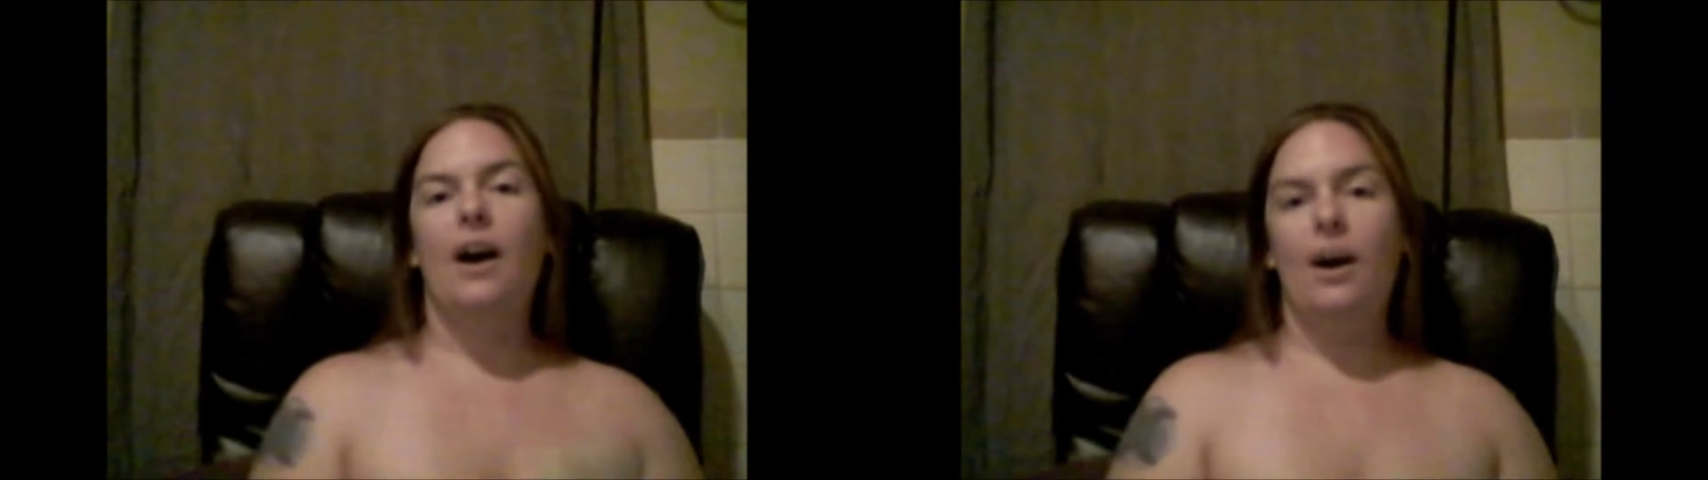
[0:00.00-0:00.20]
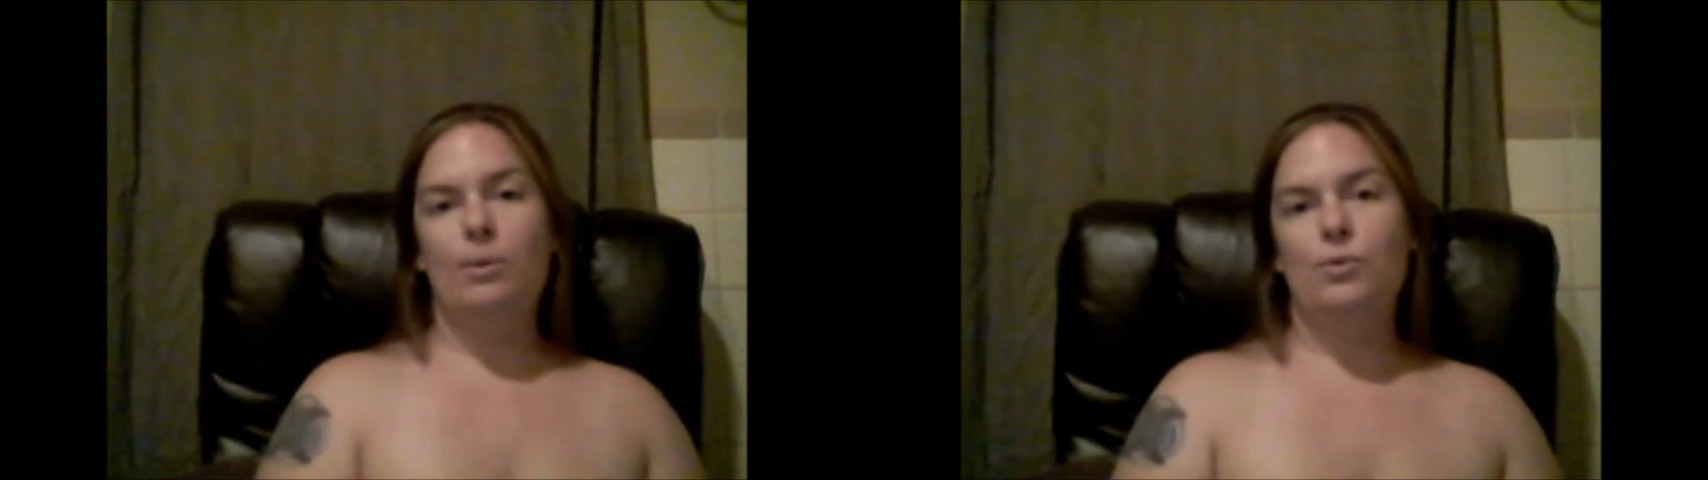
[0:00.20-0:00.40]

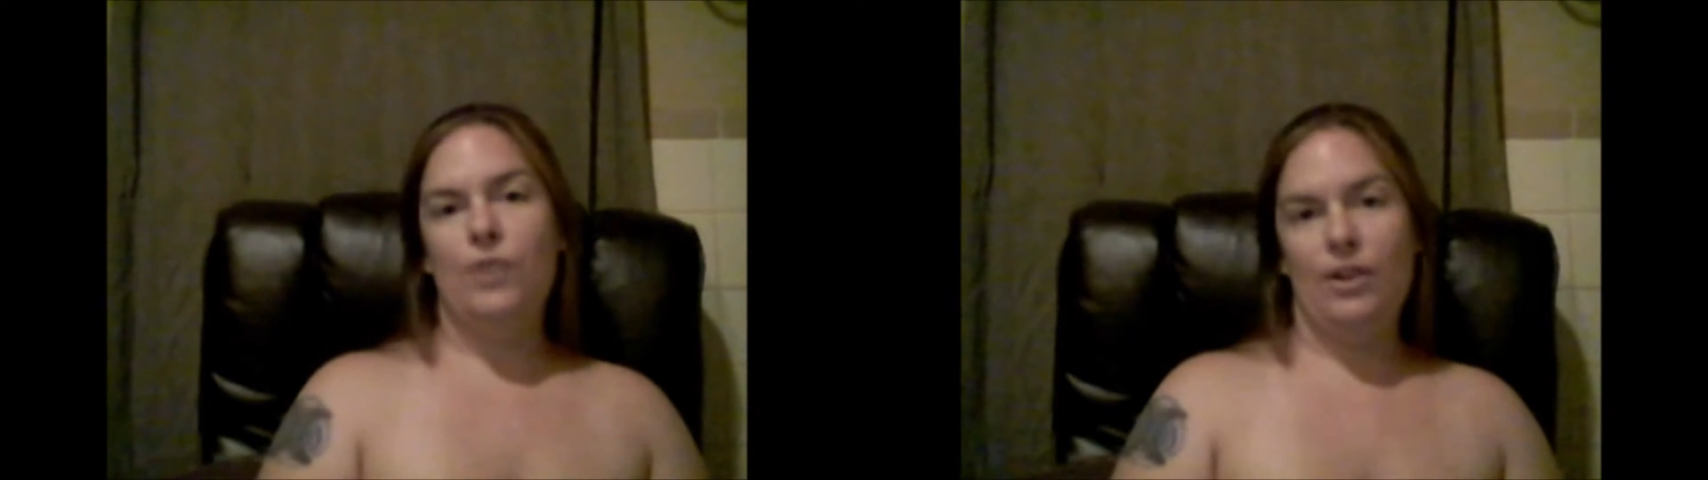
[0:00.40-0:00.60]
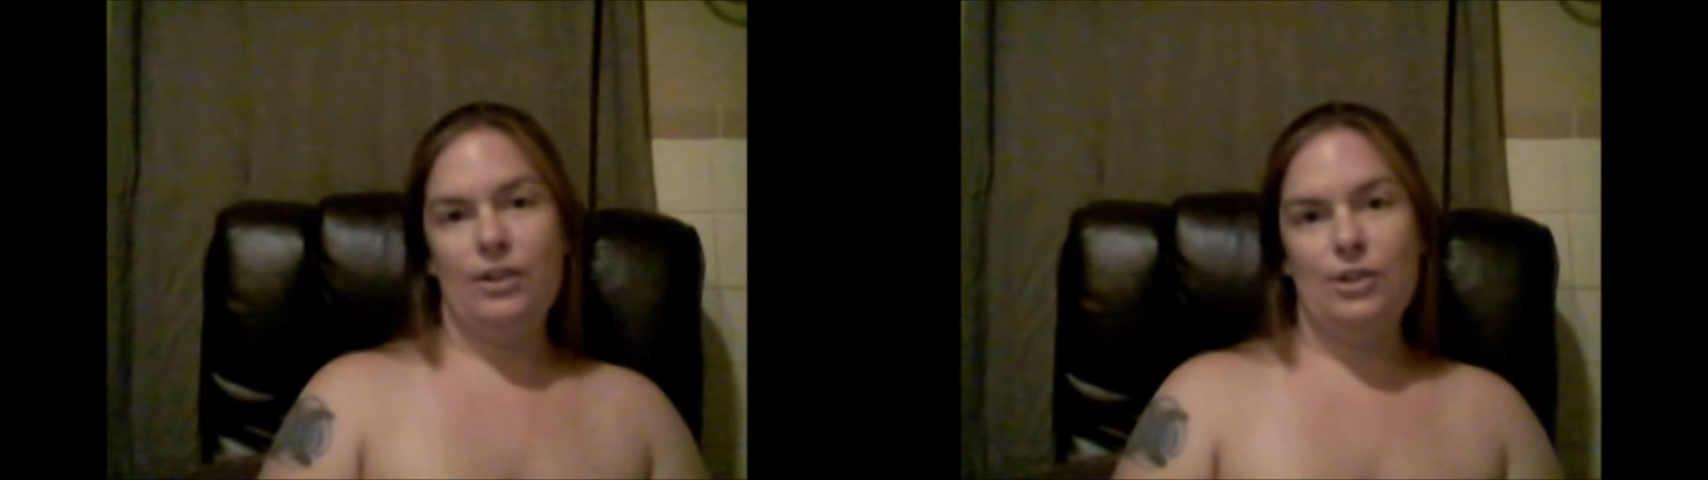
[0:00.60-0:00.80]
I was
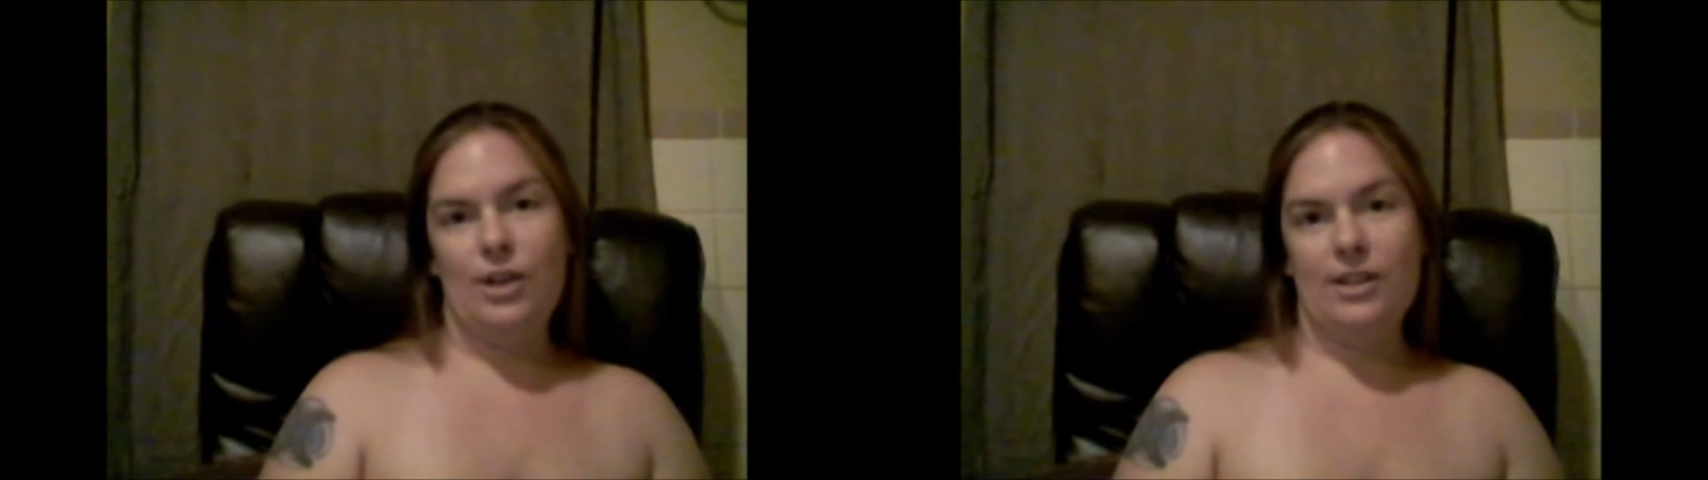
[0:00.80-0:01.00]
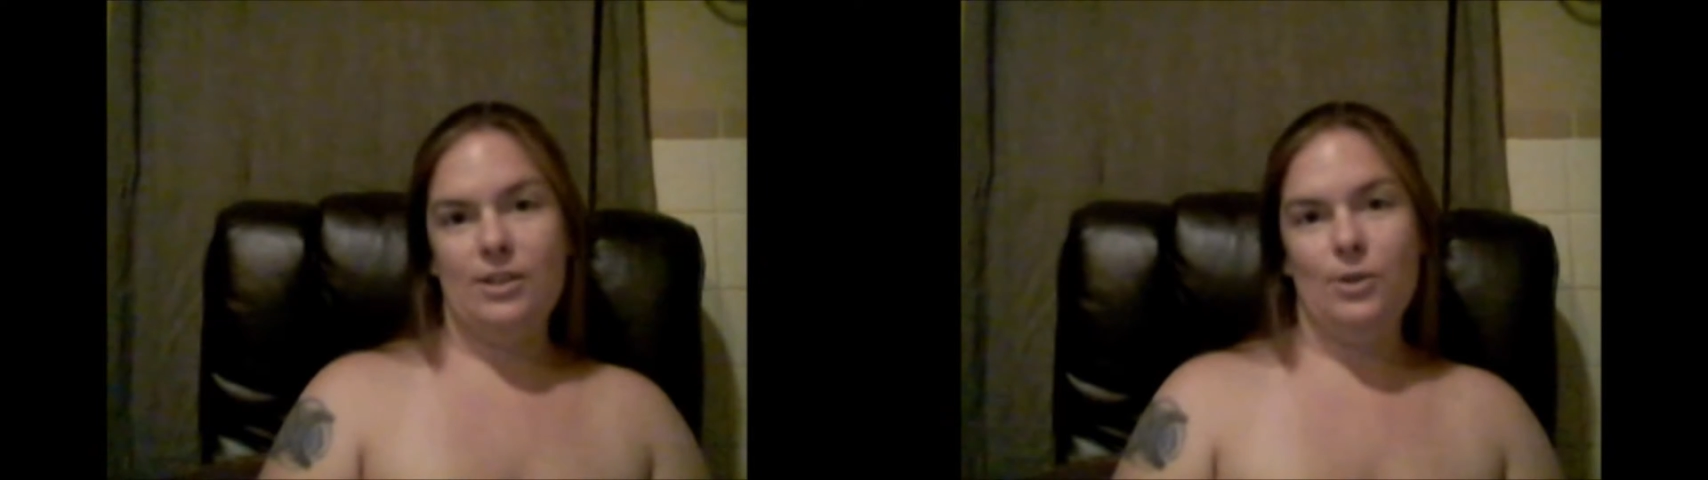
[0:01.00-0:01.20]
very
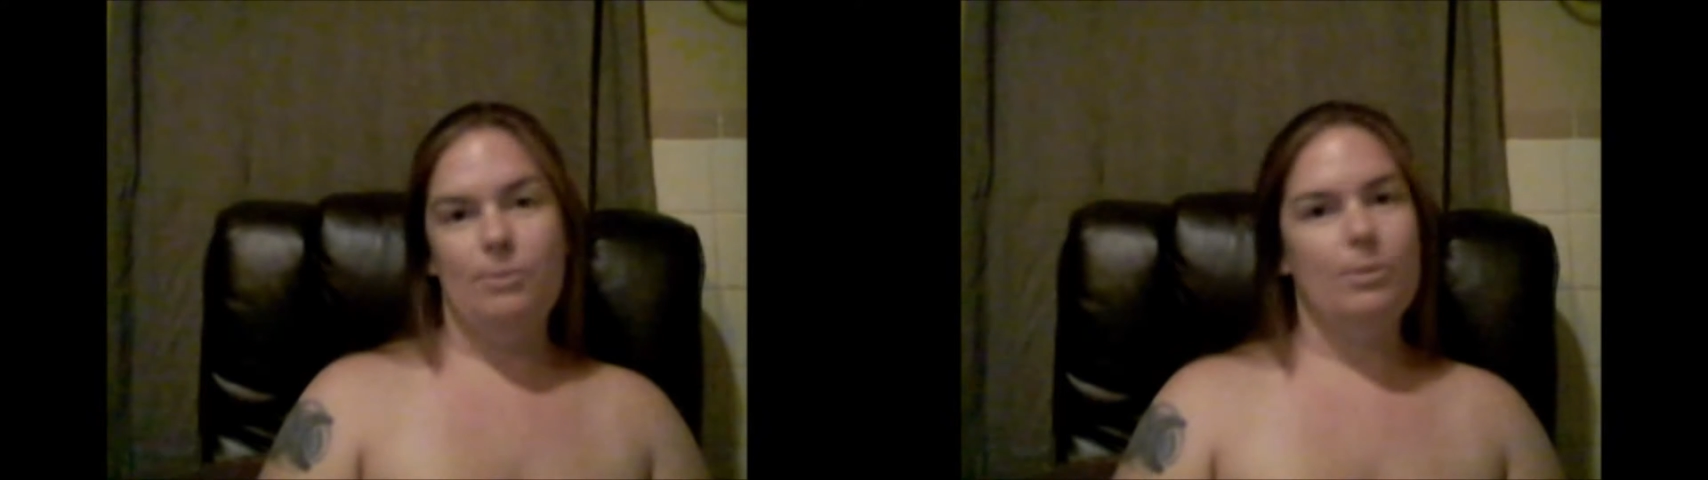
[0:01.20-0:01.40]
attracted to him.